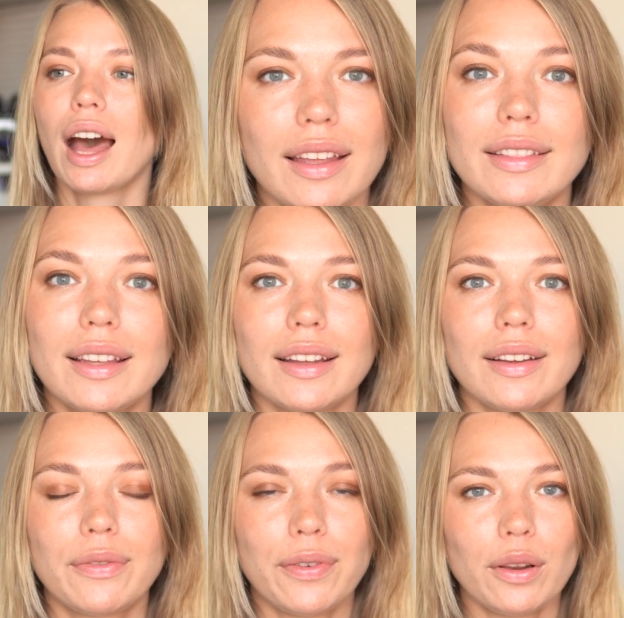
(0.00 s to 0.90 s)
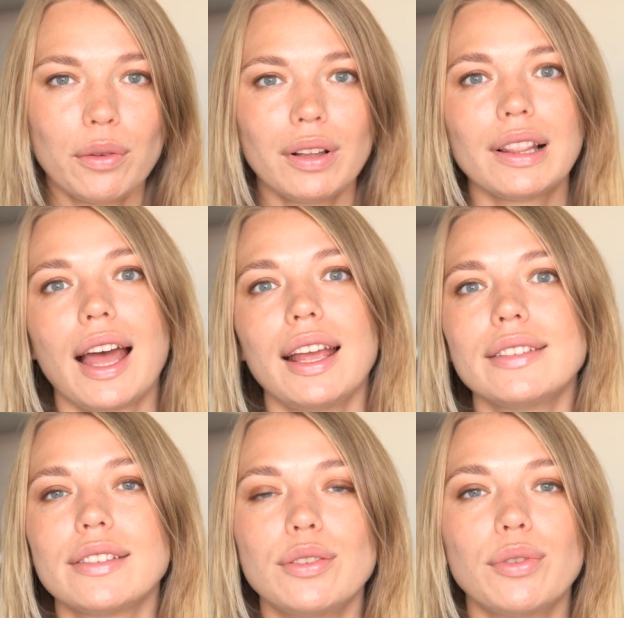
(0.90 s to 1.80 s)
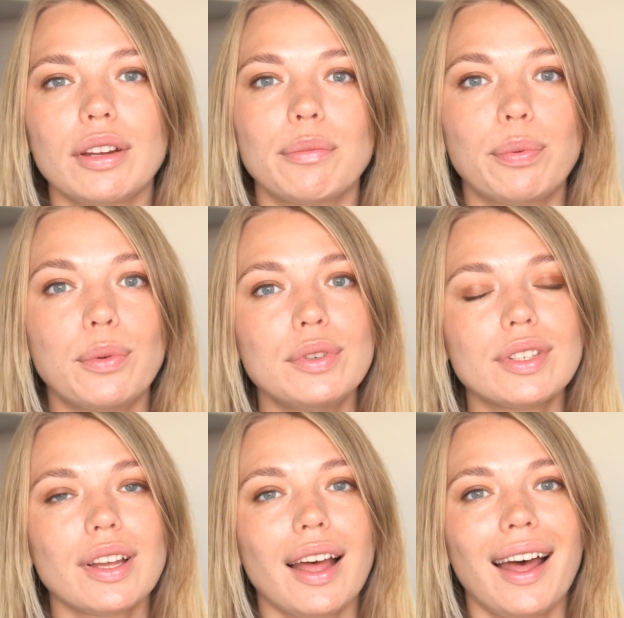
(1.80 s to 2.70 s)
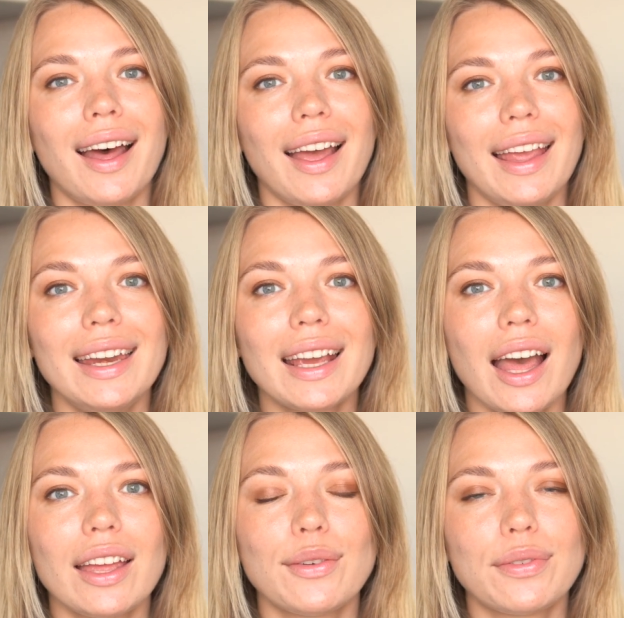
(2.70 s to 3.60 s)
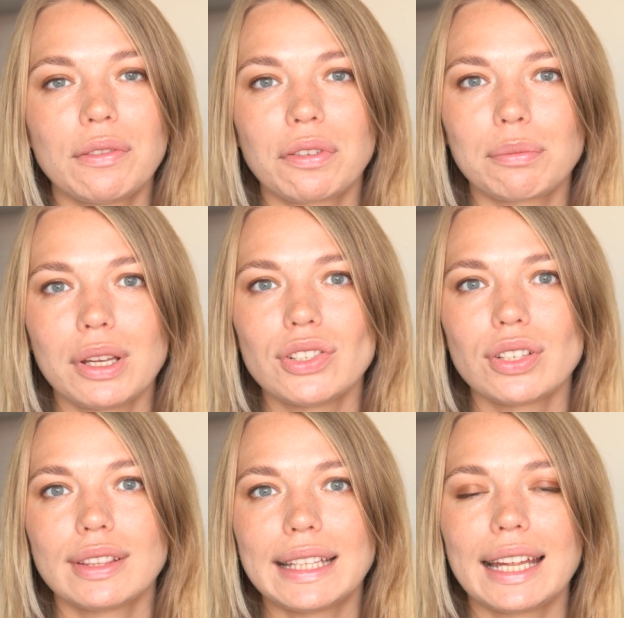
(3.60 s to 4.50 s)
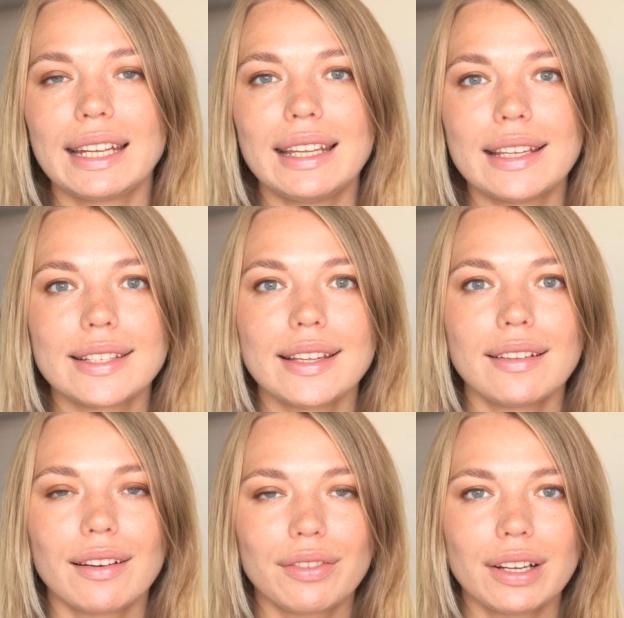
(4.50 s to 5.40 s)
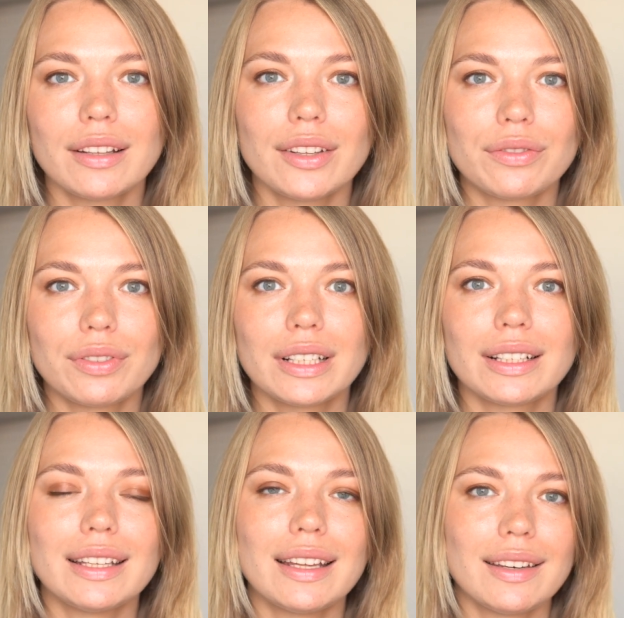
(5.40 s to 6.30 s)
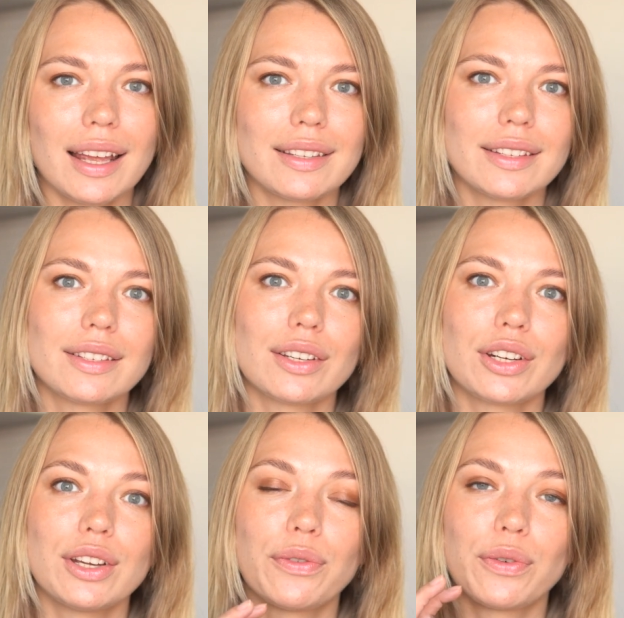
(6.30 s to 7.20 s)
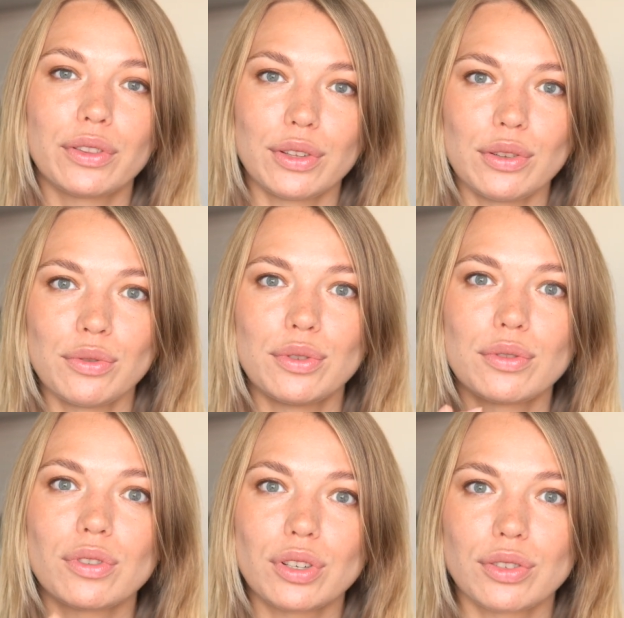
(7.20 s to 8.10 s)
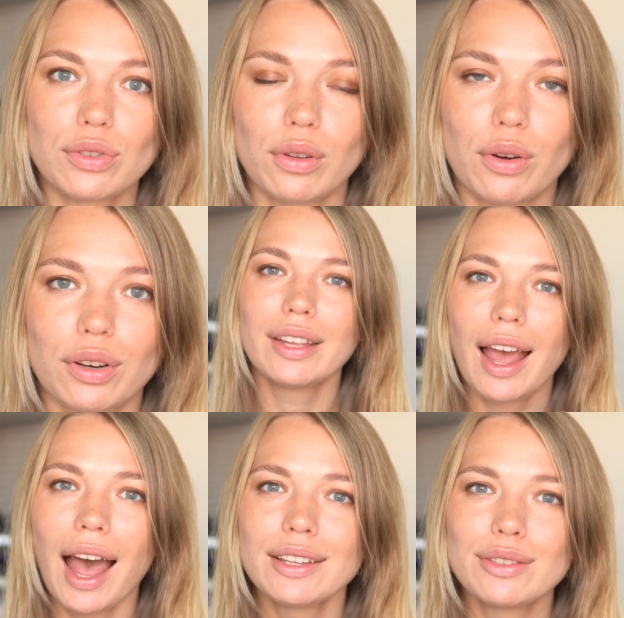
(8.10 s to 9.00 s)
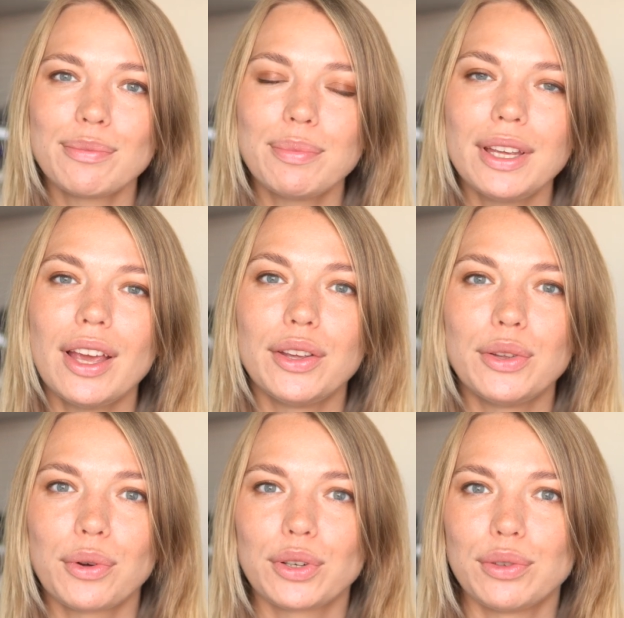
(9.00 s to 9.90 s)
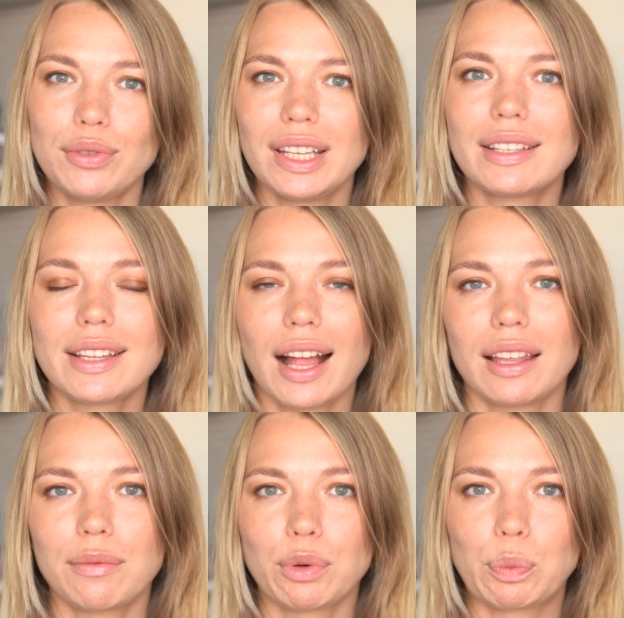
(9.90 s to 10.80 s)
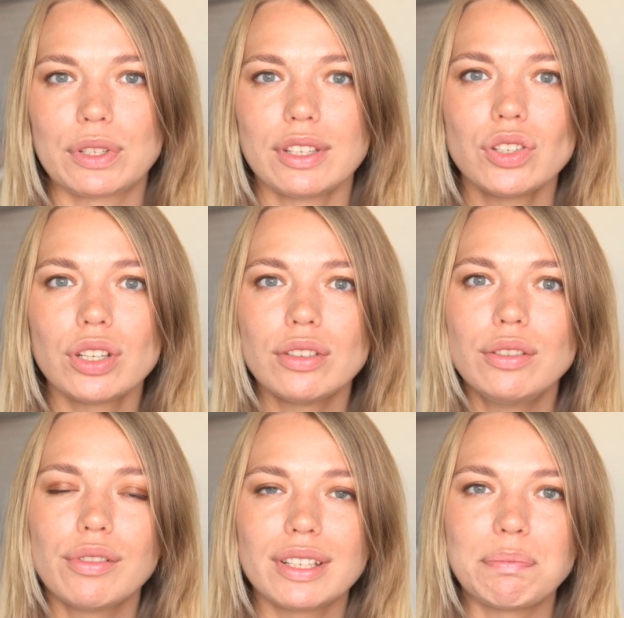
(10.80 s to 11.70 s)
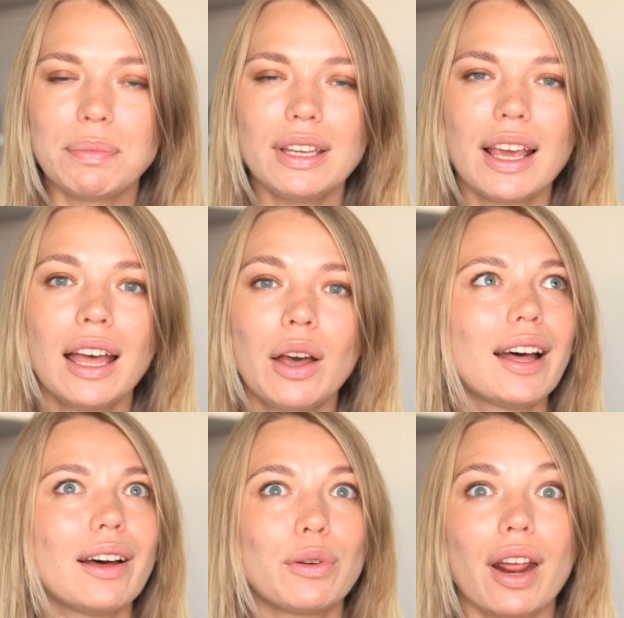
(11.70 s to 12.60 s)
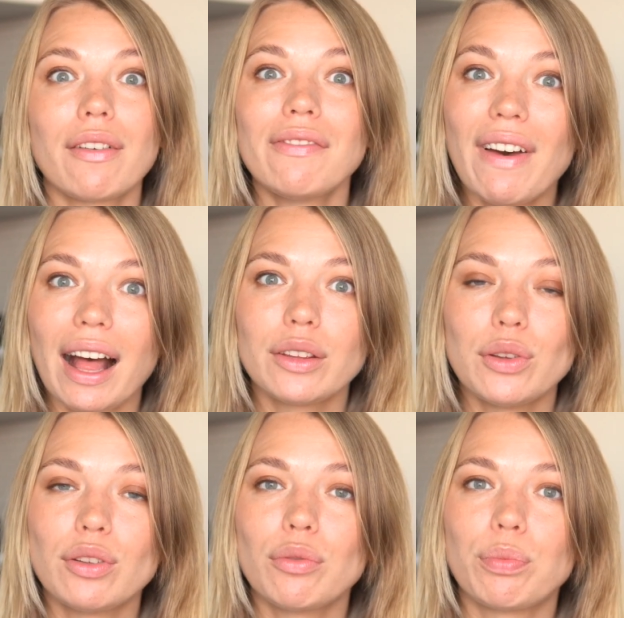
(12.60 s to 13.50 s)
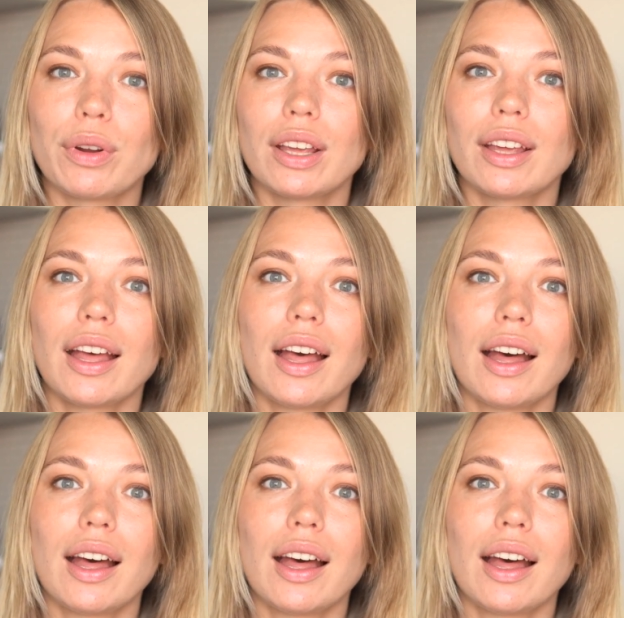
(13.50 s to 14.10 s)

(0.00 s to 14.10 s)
In the following lines, you can put any kind of information that is really necessary for the new users to learn. It has to be your unique selling proposition, USP, whatever value you bring